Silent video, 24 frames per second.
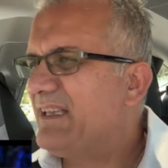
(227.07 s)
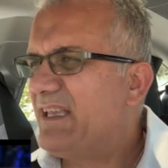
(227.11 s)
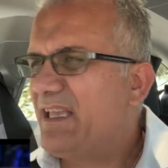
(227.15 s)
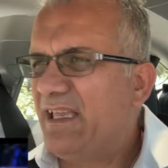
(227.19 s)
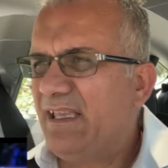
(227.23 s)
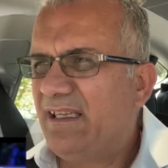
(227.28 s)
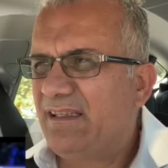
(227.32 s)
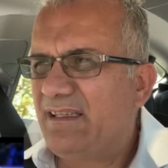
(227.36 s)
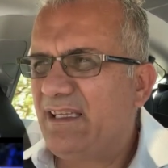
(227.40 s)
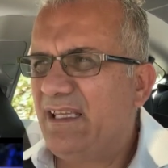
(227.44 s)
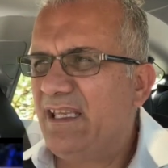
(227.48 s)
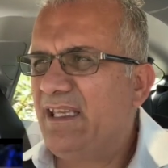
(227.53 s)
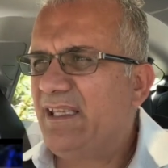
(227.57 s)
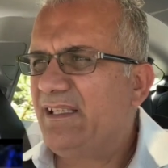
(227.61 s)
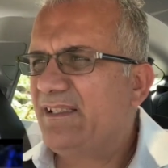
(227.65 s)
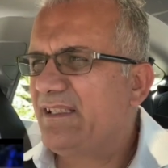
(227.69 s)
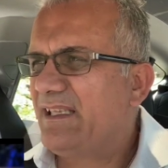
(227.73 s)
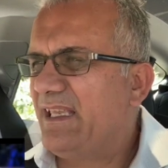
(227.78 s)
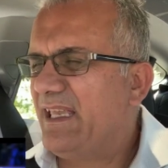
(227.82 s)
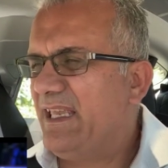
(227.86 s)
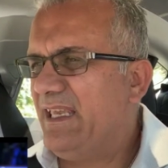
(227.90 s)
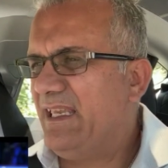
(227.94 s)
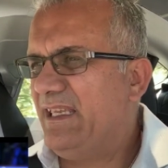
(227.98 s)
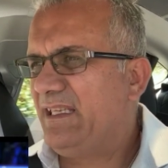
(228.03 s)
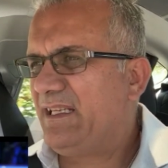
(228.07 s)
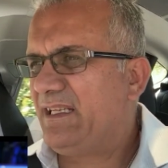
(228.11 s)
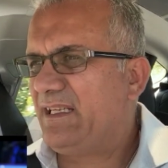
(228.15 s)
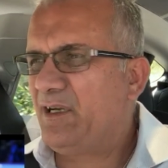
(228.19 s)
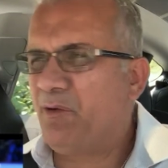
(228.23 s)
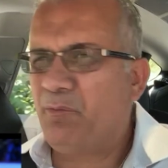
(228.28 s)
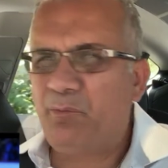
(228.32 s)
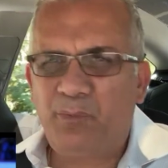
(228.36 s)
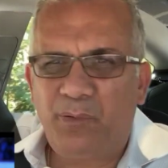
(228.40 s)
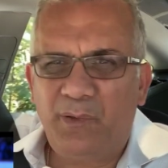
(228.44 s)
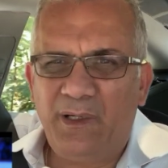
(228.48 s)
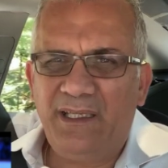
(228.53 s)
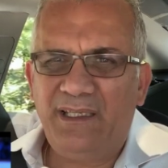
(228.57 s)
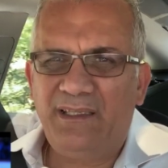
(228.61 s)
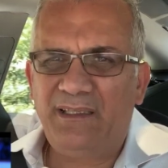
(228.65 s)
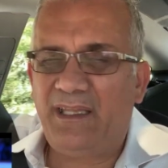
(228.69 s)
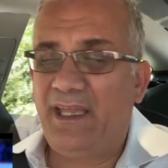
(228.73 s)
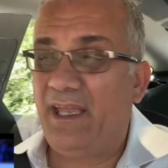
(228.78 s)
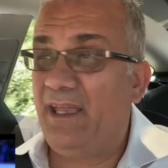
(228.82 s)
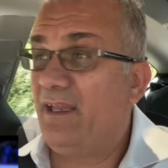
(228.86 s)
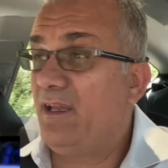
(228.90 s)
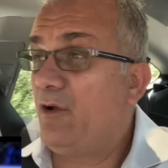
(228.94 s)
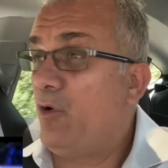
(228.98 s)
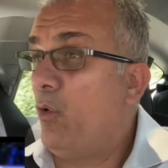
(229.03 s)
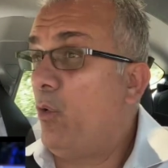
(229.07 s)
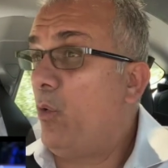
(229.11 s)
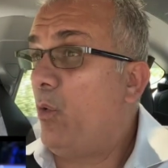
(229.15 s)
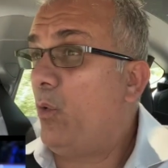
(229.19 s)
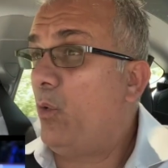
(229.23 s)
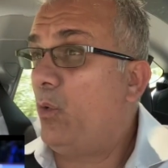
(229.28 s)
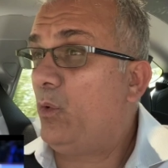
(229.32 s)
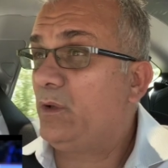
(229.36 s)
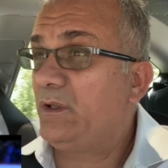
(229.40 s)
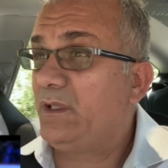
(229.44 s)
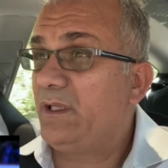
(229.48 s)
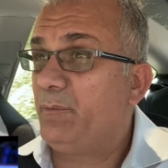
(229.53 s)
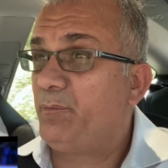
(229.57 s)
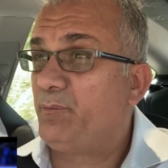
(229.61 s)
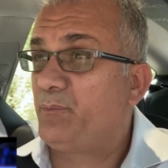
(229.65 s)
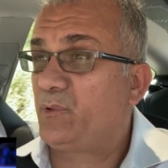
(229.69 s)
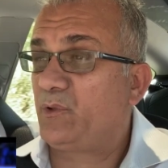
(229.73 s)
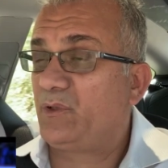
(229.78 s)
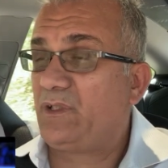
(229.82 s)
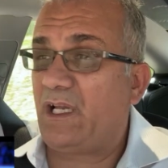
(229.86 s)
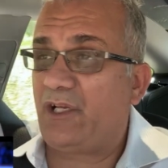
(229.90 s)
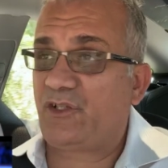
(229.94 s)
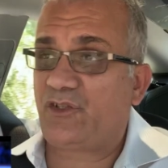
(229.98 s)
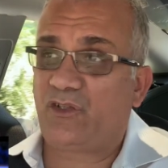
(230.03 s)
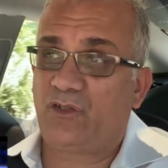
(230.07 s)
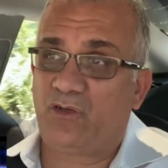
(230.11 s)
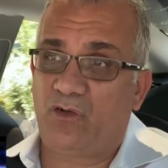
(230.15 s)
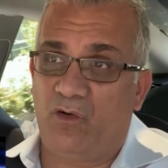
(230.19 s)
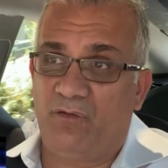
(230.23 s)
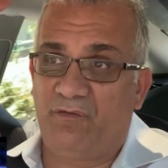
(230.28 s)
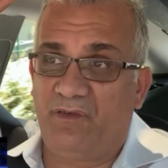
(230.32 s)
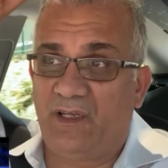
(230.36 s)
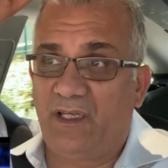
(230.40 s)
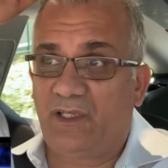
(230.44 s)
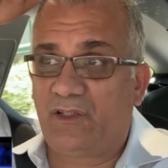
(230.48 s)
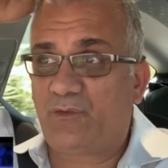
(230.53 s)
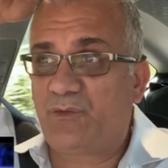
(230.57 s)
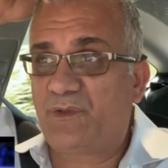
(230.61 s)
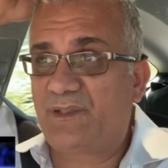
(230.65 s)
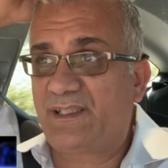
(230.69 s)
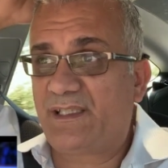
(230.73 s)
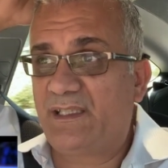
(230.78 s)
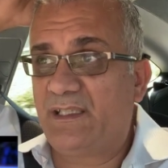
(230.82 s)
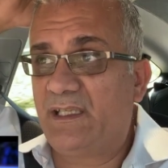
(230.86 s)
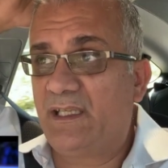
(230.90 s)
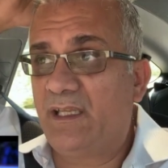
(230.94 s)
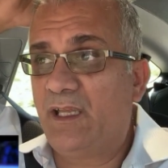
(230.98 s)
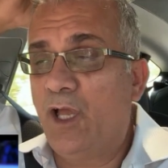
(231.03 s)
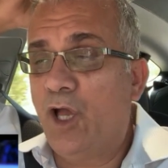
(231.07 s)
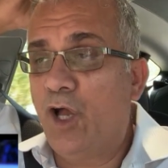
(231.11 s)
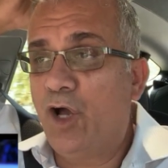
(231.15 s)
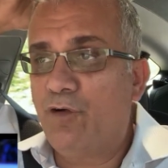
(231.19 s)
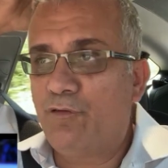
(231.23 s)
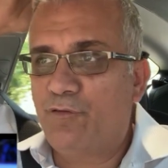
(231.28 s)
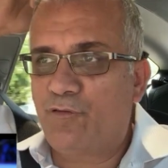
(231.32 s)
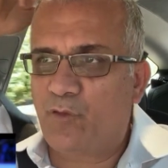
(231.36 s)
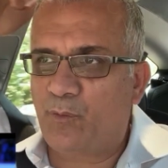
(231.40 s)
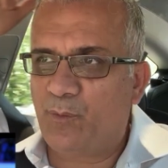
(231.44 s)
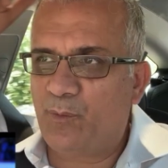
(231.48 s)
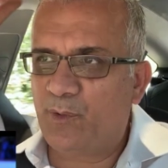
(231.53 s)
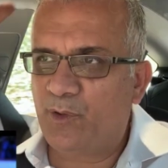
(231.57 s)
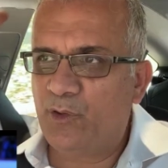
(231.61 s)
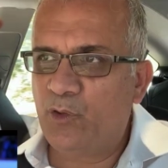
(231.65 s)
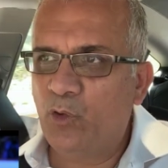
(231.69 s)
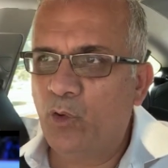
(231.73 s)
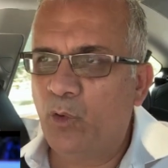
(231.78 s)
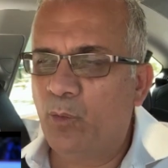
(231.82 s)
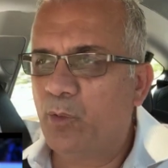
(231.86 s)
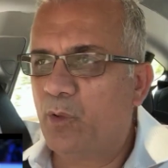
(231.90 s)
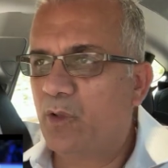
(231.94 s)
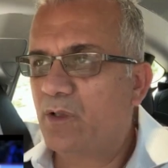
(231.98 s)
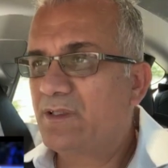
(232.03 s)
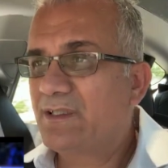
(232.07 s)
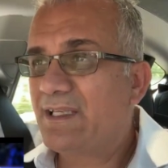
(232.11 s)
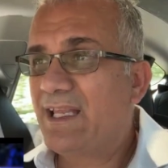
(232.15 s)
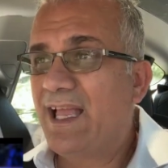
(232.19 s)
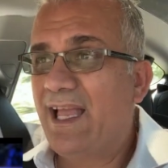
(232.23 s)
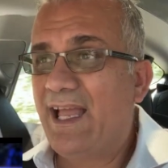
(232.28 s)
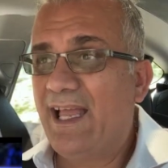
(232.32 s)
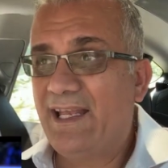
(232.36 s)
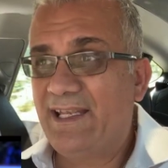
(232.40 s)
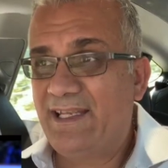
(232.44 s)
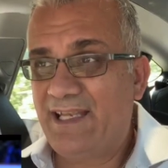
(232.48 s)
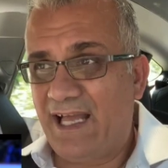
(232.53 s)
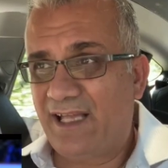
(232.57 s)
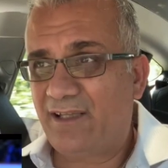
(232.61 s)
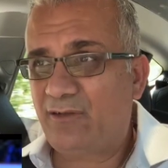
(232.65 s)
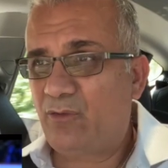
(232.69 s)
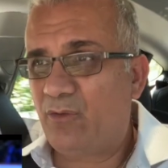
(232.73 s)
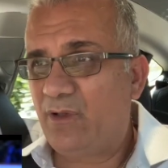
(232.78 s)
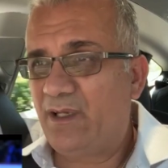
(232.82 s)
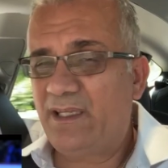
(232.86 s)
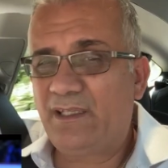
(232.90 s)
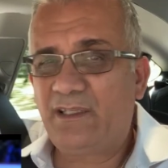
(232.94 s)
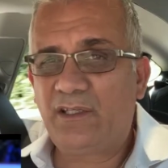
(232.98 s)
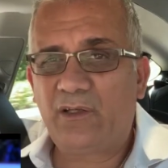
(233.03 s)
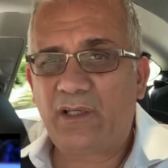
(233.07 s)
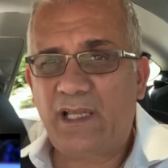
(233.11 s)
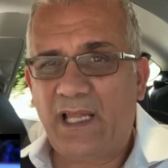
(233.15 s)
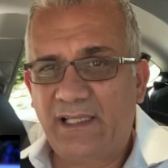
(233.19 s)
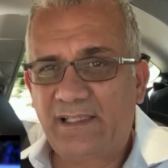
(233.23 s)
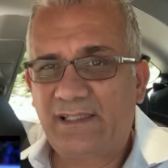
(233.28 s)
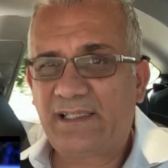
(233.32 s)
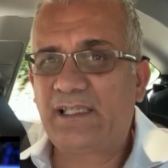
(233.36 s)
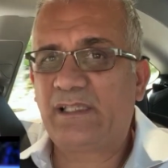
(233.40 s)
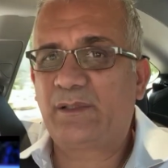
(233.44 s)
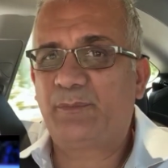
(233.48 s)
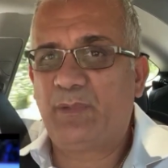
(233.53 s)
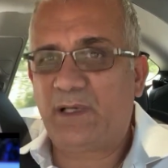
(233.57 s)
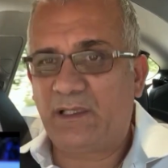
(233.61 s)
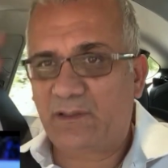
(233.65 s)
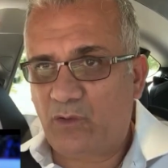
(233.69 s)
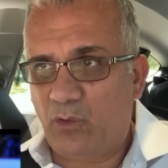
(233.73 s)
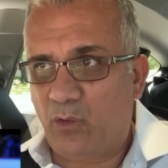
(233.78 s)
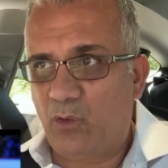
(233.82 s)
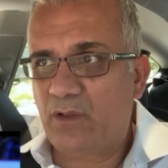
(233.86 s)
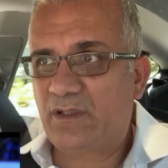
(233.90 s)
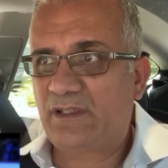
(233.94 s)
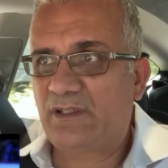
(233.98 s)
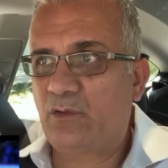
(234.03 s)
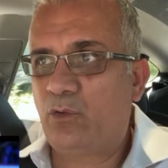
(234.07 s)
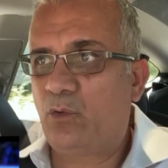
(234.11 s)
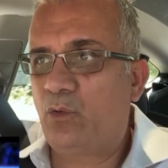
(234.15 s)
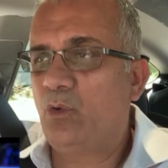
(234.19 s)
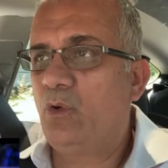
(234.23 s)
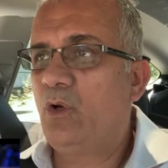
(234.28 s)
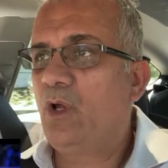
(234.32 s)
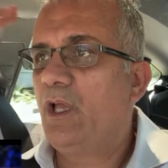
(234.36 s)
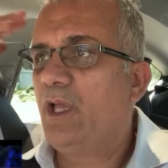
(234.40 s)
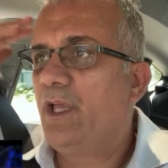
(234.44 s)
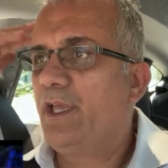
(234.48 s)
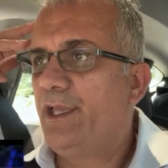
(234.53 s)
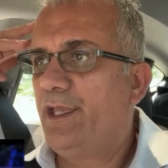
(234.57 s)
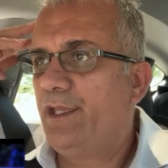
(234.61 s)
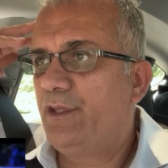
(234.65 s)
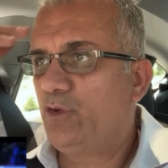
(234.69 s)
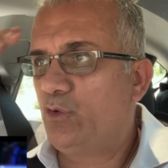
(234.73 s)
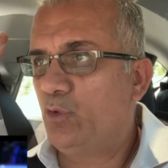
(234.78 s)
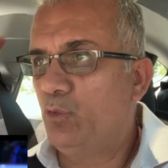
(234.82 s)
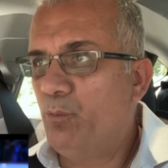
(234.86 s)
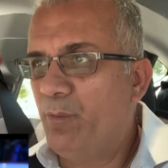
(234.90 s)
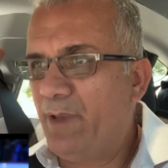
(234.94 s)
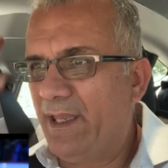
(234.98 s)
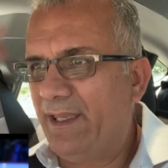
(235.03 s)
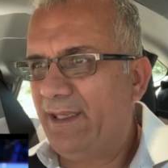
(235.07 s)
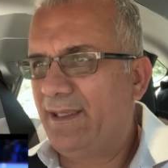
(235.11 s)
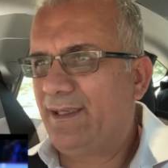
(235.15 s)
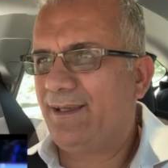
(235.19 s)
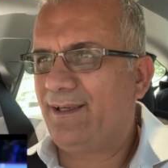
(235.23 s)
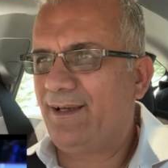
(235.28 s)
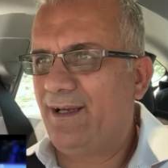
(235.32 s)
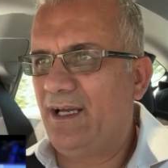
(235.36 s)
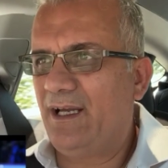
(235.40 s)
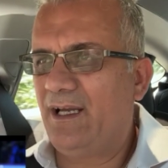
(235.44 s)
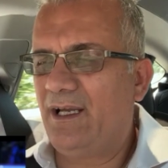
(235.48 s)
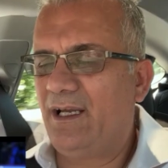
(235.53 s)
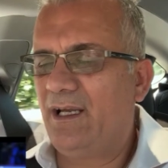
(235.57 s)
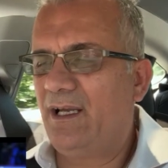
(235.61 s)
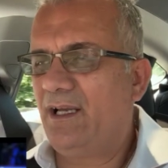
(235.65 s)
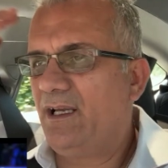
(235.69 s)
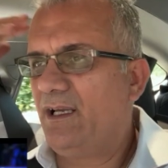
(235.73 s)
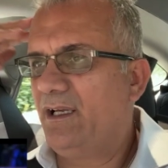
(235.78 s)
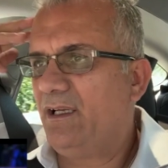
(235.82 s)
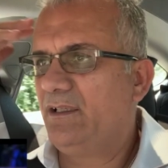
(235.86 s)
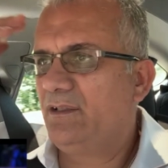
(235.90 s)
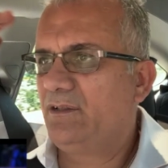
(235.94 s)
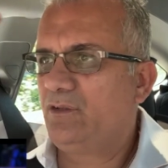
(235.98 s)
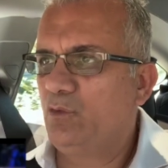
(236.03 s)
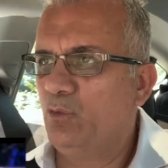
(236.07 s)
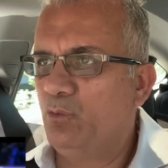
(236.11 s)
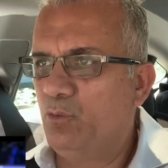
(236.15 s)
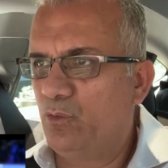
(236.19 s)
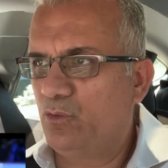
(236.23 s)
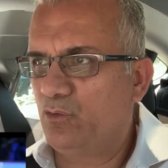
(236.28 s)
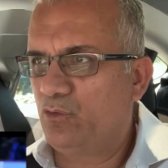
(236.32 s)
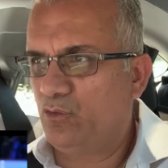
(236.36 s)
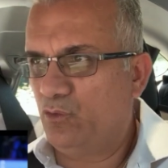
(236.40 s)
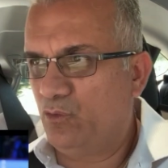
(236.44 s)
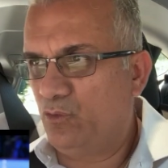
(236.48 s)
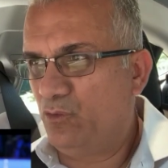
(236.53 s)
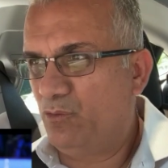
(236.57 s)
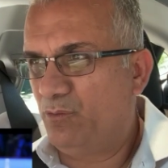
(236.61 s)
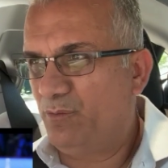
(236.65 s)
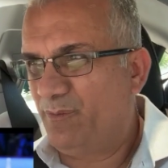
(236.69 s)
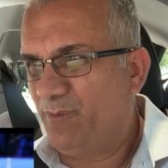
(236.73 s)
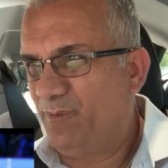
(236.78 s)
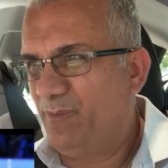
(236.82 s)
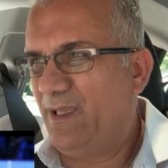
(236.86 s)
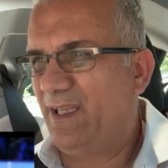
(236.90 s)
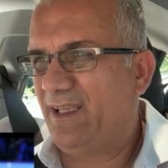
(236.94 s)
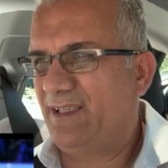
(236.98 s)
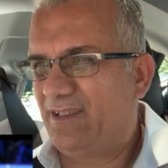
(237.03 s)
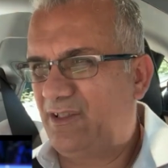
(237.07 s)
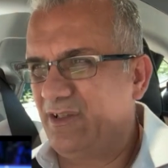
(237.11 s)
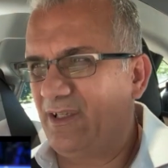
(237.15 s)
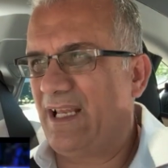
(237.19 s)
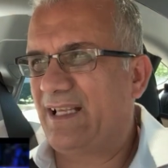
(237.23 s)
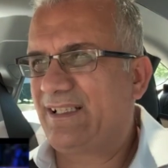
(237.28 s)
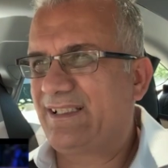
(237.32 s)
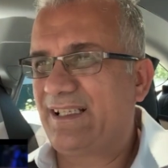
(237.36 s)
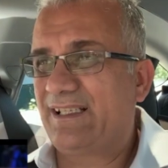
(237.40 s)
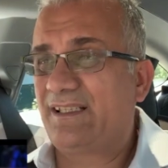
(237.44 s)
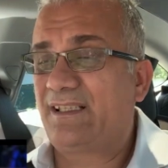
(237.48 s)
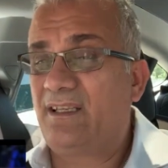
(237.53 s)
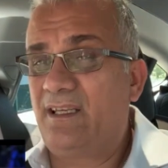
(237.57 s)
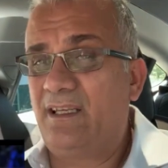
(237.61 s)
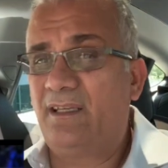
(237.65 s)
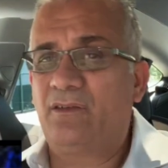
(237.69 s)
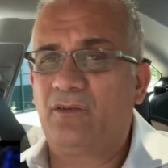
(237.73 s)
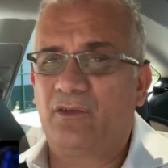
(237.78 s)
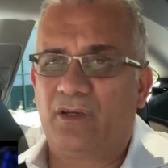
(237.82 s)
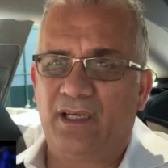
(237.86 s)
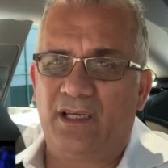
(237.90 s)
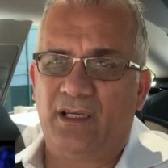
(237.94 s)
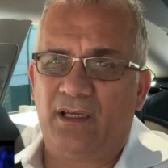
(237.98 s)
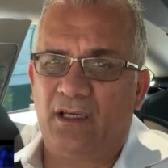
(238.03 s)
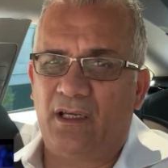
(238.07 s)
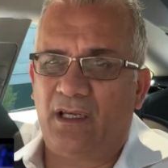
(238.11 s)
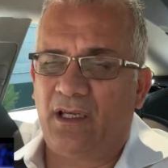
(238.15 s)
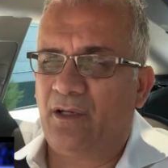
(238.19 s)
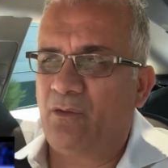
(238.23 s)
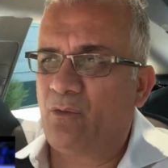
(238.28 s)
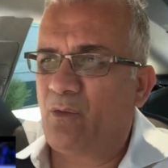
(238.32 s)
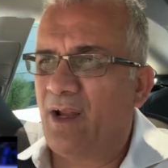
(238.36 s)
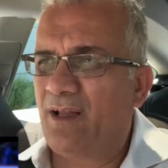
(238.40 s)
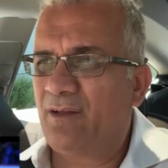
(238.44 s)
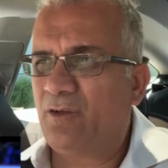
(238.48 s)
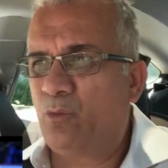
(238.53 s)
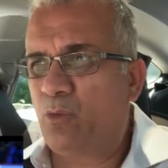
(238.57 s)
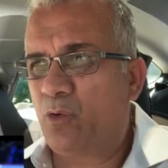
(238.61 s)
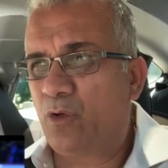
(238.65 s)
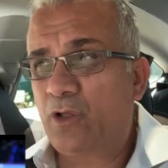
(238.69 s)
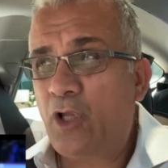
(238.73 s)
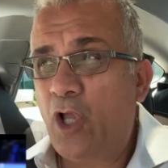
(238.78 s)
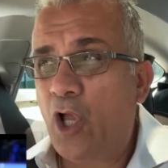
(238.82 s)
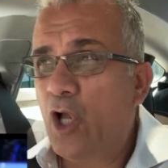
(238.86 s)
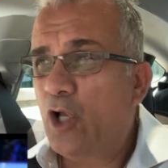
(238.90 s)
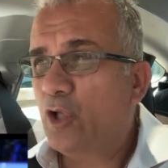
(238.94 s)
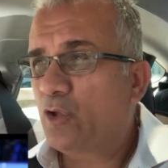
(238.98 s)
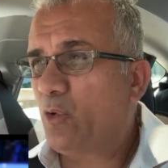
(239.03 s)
It is a complete all the production of electricity from renewable, not only in the United States, but also to make the United States leader around the world.